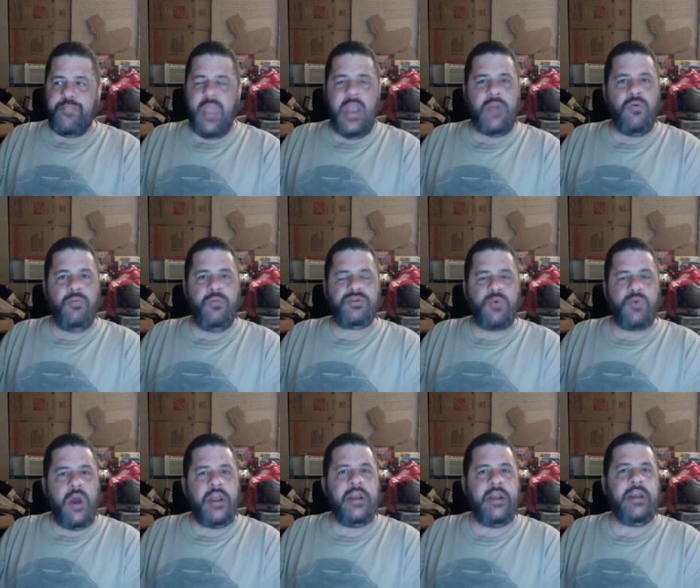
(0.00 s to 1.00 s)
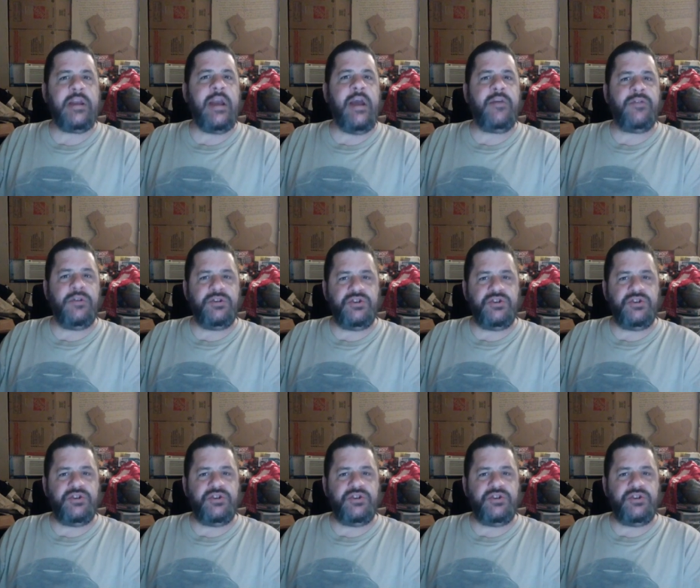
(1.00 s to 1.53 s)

a group squatting in a Catholic